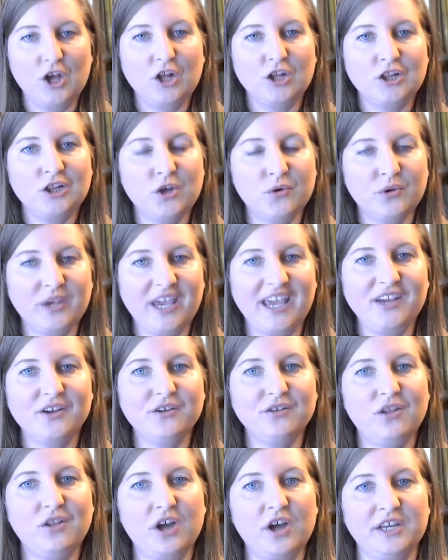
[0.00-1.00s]
Locate your
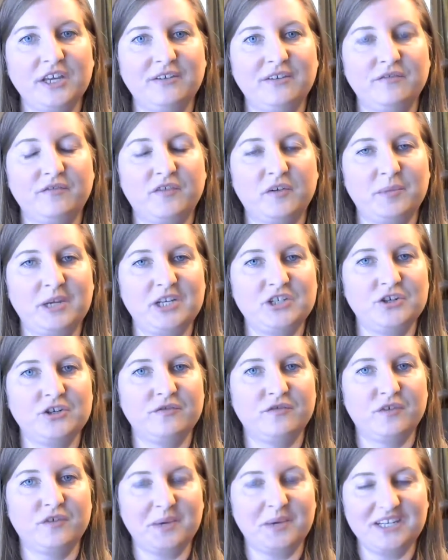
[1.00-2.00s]
login information
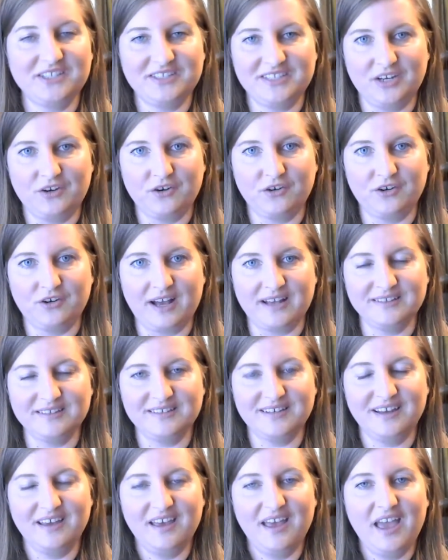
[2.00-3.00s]
for my Cedar
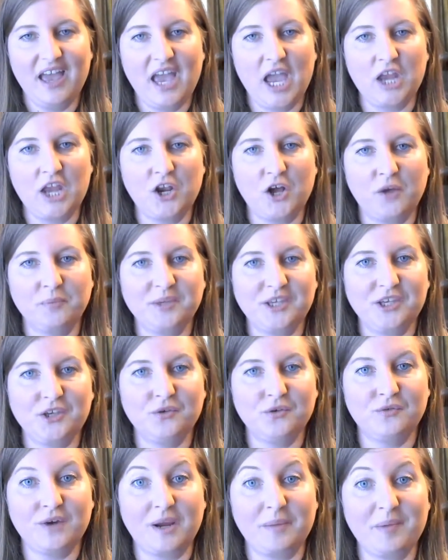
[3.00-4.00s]
Crest, and I'll meet you
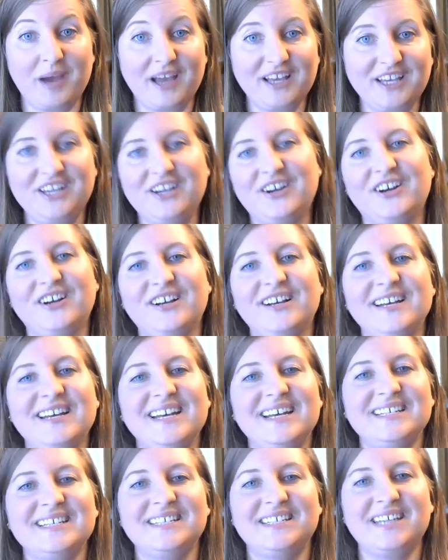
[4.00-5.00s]
right back here
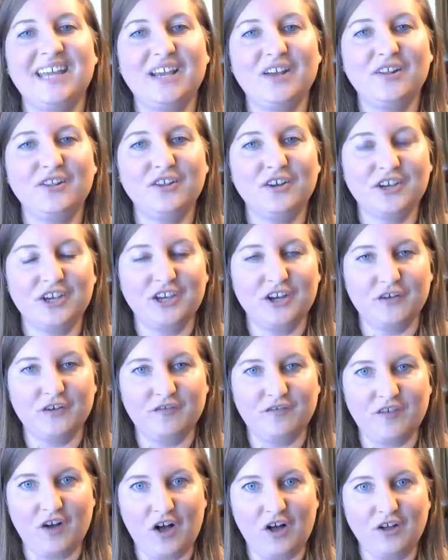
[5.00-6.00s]
to take a look at your
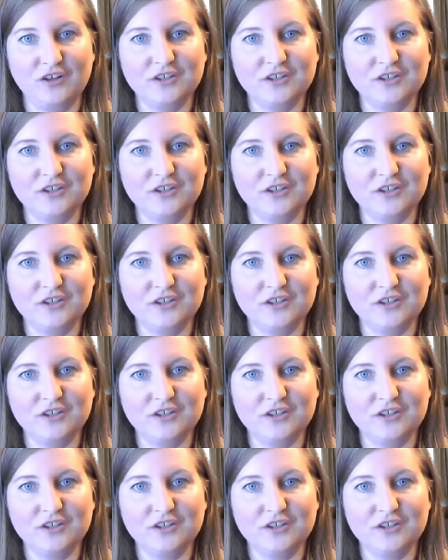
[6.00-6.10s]
fall